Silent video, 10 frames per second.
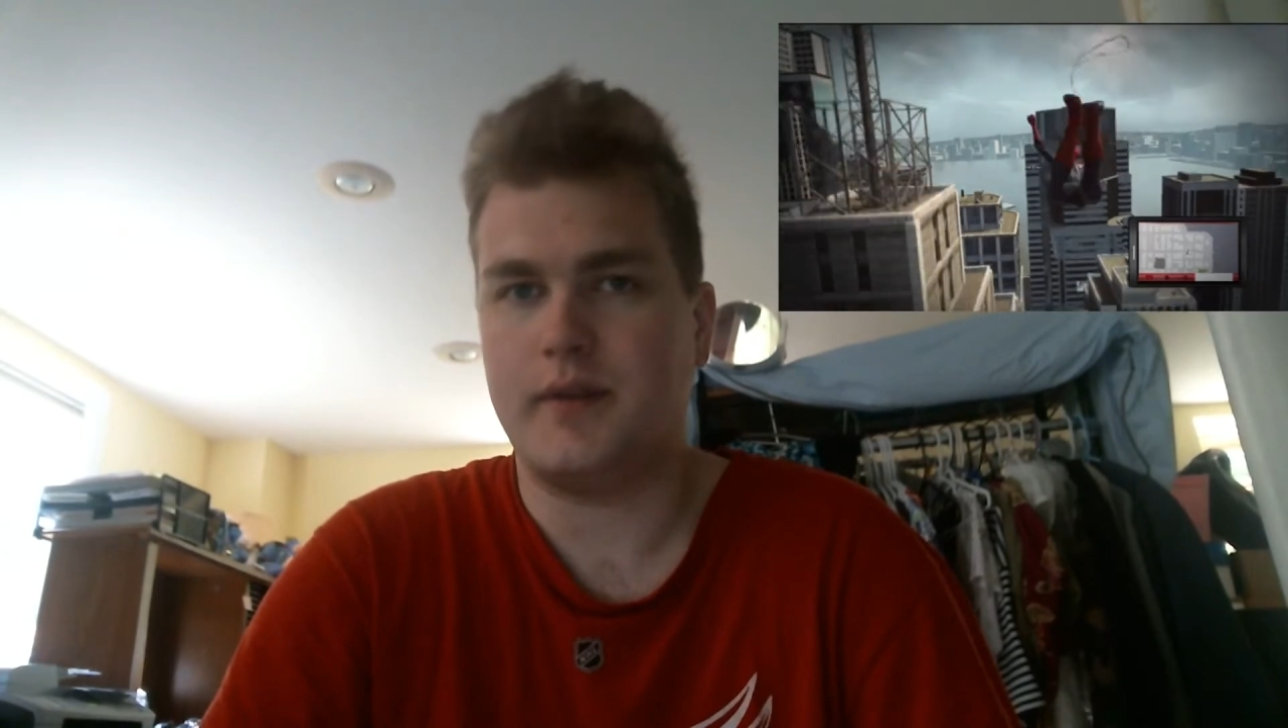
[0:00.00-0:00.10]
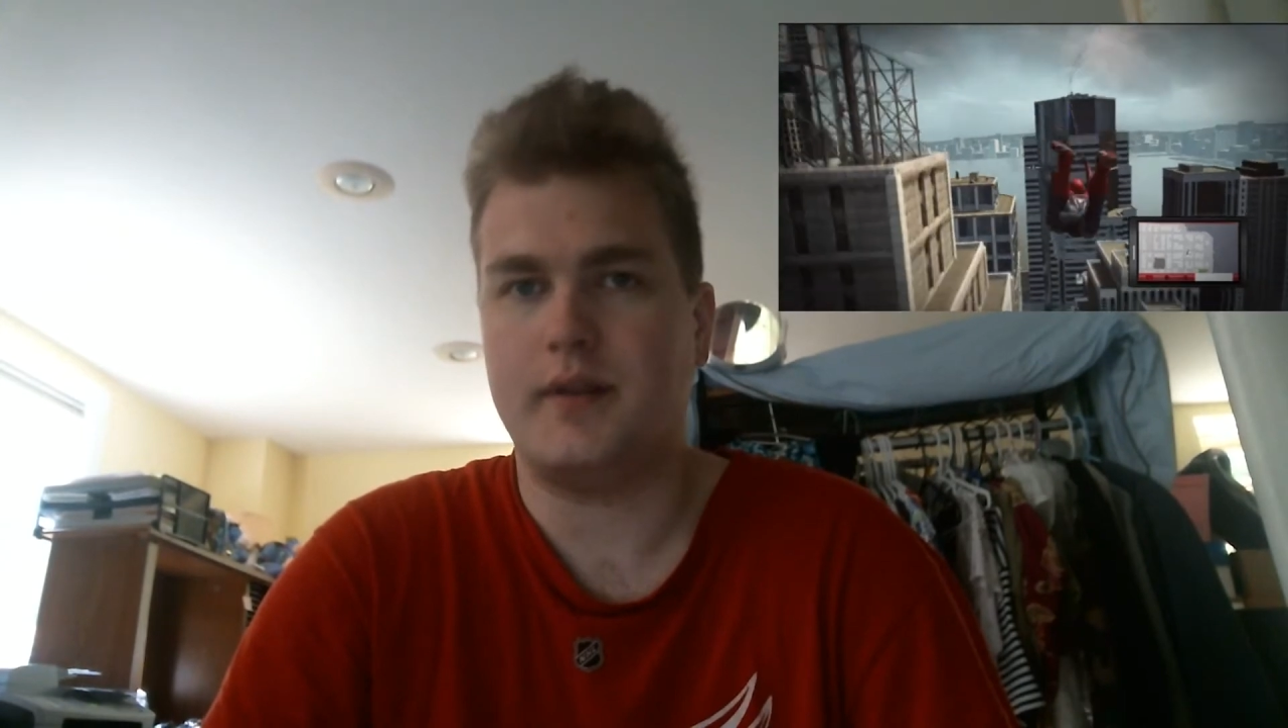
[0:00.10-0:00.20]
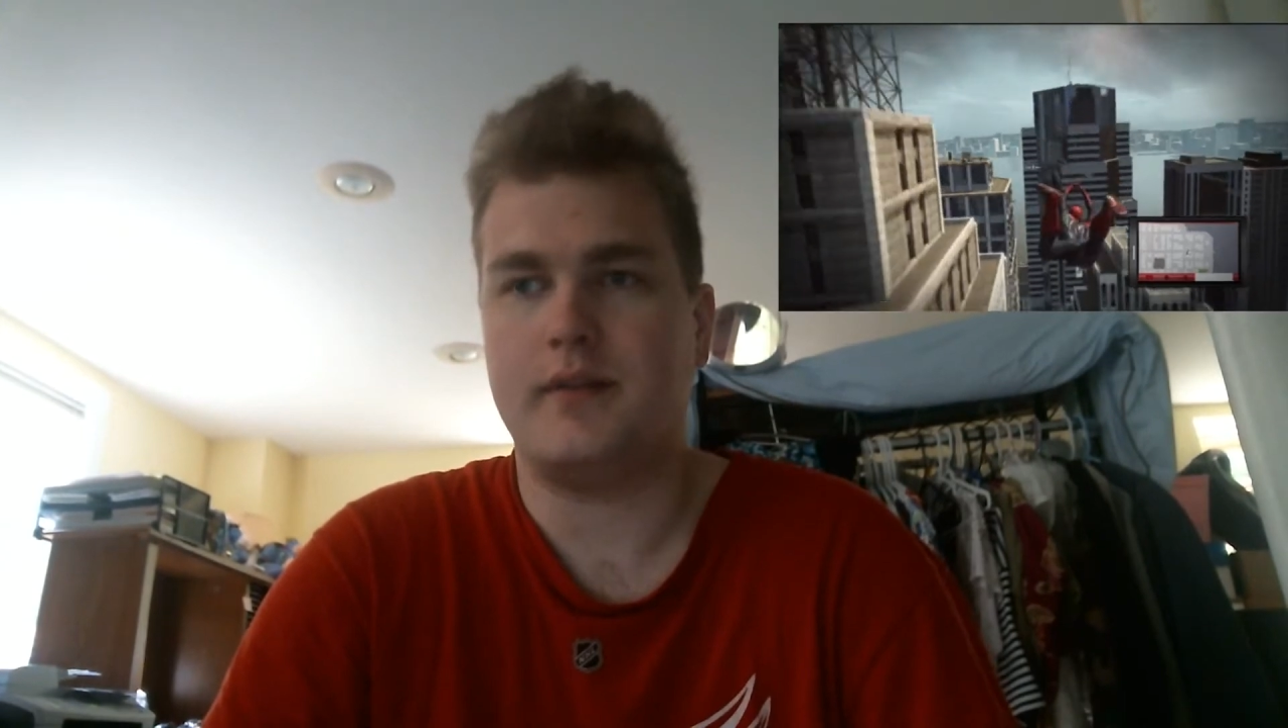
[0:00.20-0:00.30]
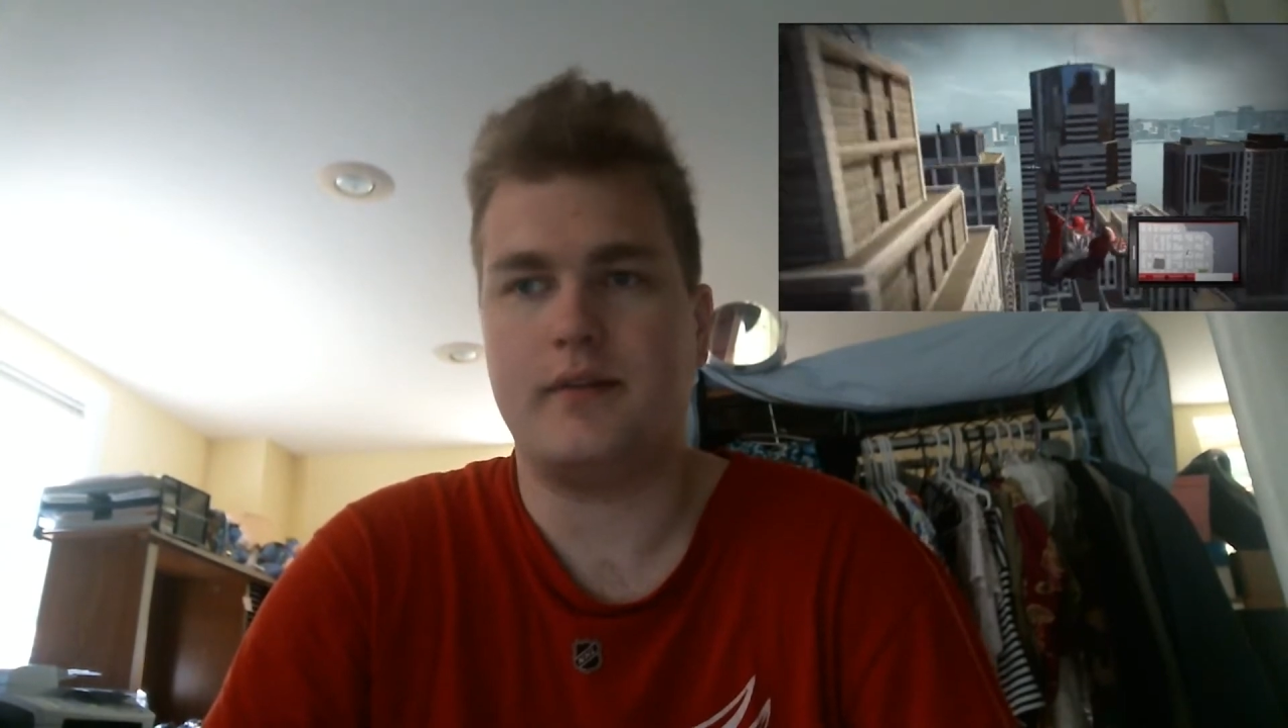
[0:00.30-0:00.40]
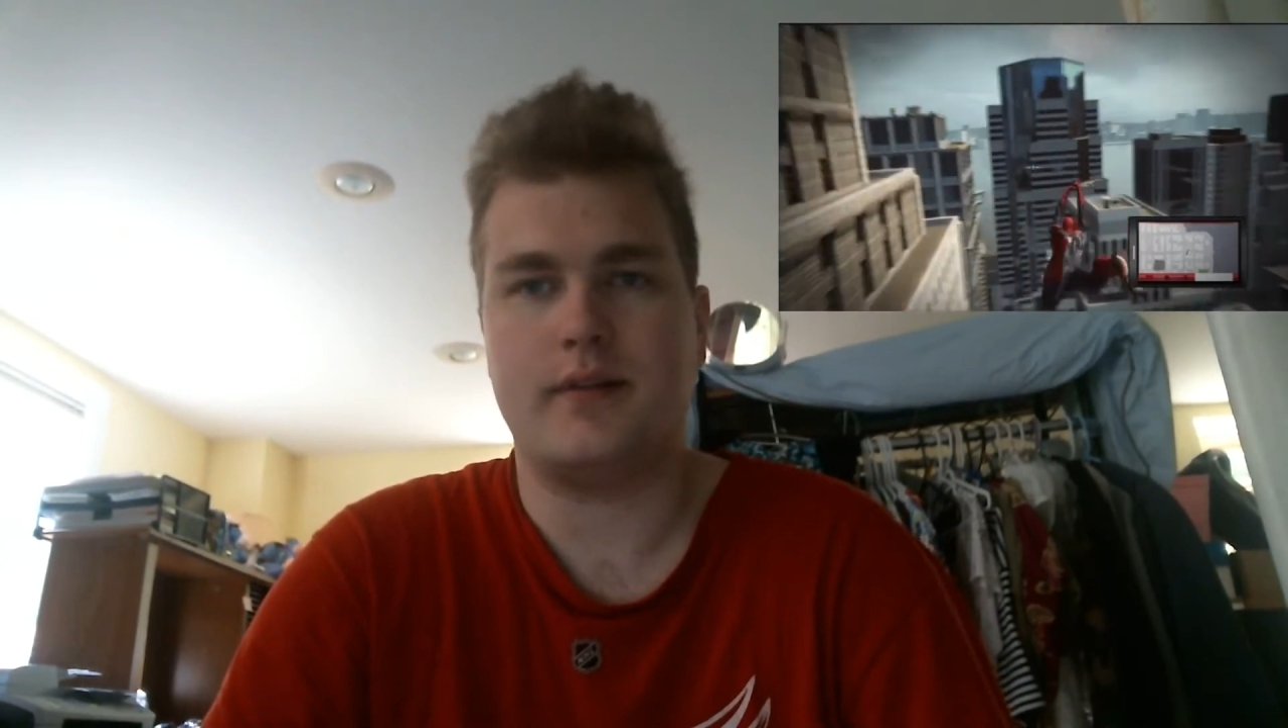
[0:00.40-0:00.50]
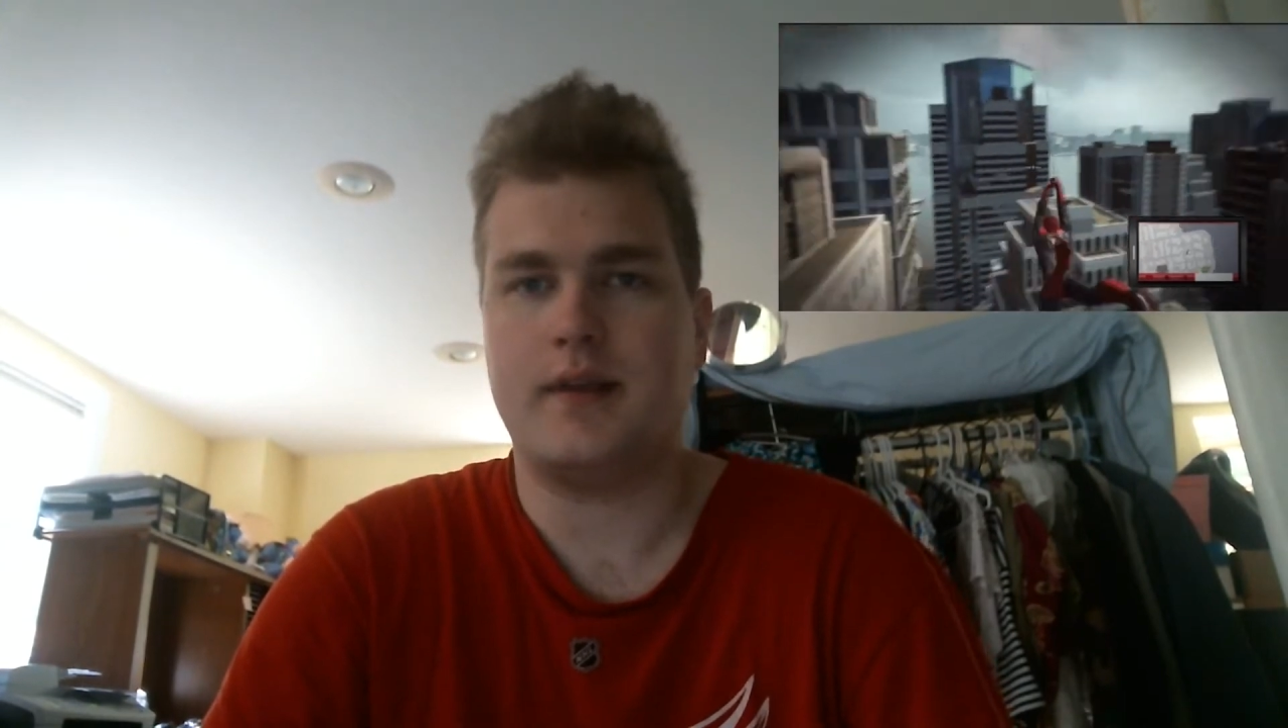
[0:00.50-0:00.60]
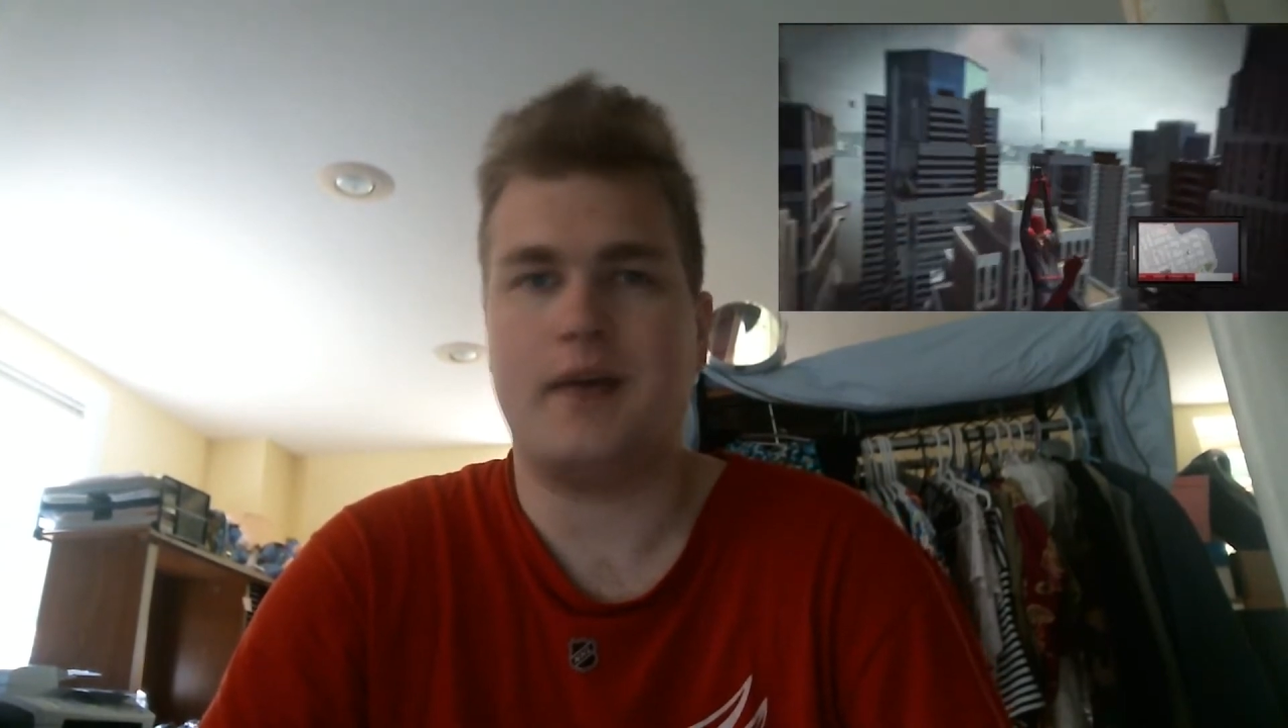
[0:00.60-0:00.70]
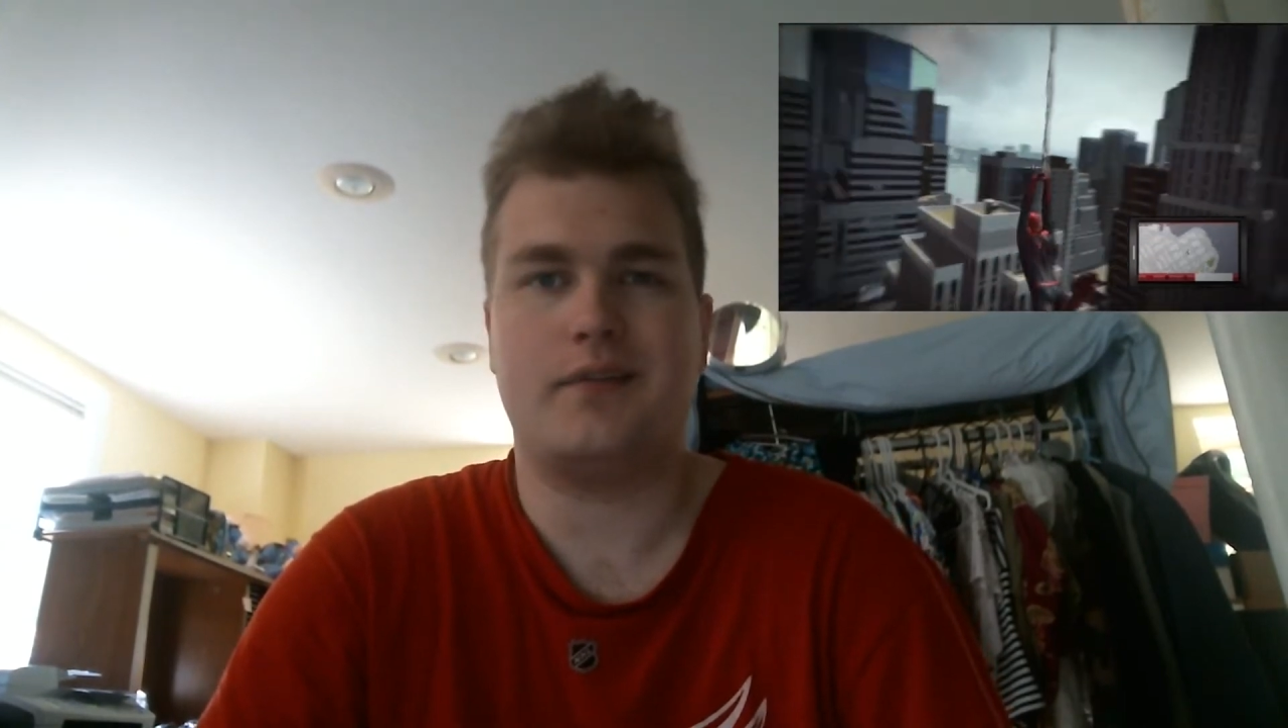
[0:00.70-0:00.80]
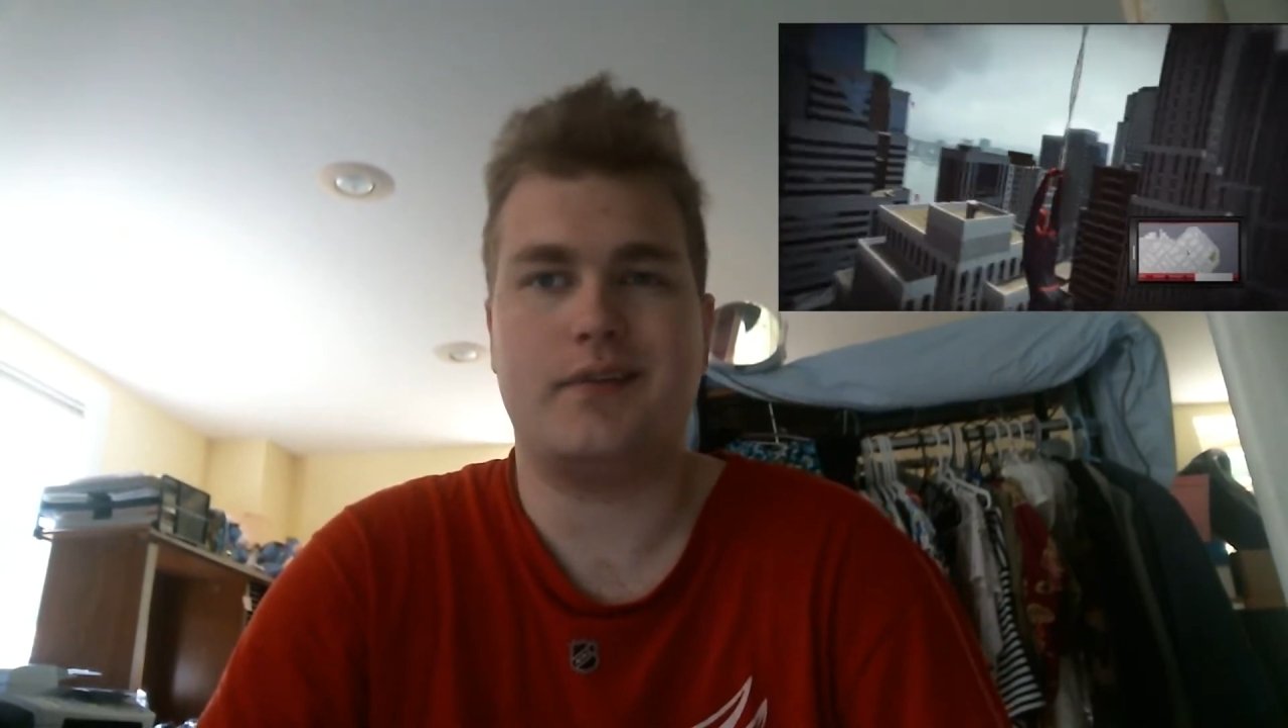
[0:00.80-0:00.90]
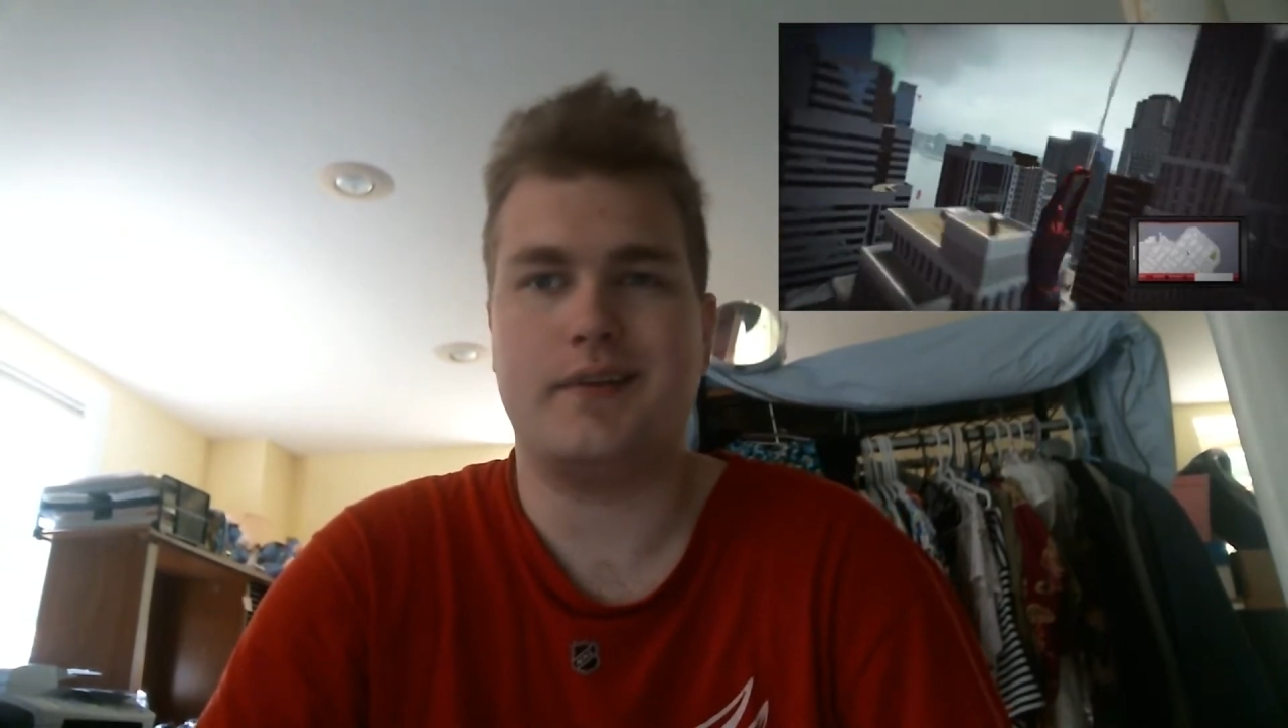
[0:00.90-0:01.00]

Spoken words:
It just attaches